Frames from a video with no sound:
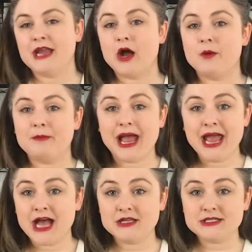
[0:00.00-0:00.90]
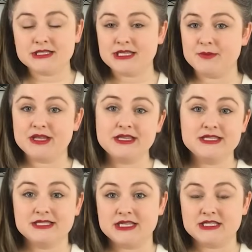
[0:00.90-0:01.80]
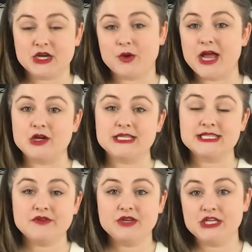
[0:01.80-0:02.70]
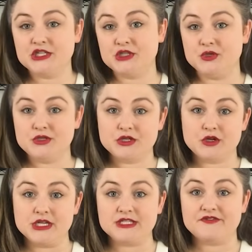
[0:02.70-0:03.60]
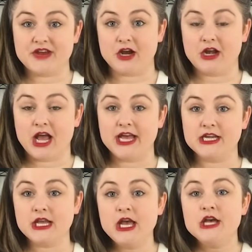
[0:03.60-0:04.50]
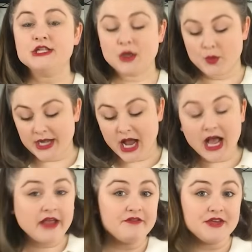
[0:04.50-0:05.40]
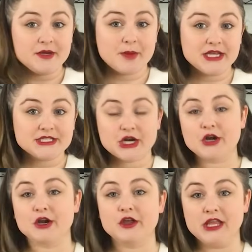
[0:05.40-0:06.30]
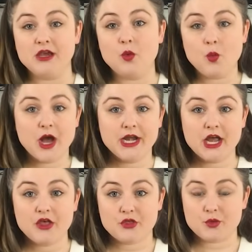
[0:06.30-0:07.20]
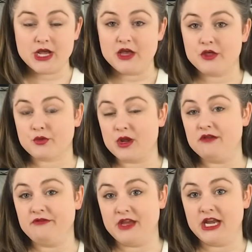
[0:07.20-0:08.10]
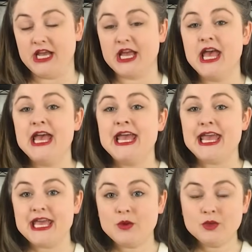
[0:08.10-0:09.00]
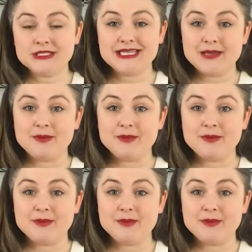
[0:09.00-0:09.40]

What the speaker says: Now, my house typically sits around 72 degrees Fahrenheit. So when I feed my starter the 1-3-3 feeding, it will